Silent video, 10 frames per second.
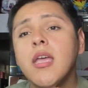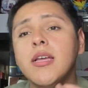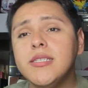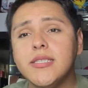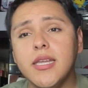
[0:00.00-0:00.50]

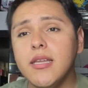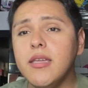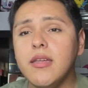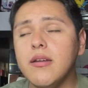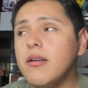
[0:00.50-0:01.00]

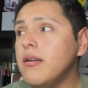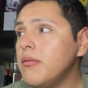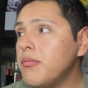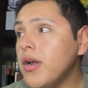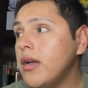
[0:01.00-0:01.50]
skincare,
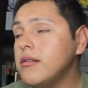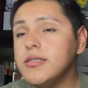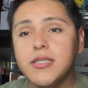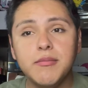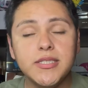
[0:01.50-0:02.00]

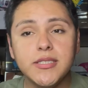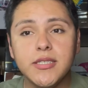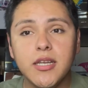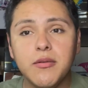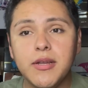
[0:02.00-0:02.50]
brows,
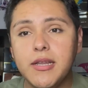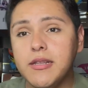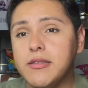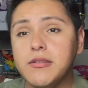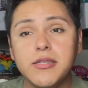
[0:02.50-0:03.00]
mascara, and a
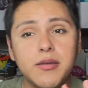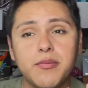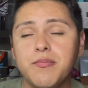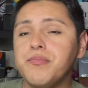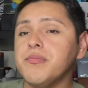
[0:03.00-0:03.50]
little lip.
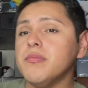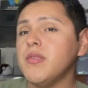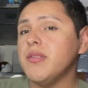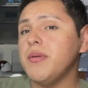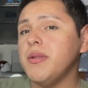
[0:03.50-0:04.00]

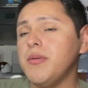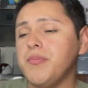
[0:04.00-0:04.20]
That's about it.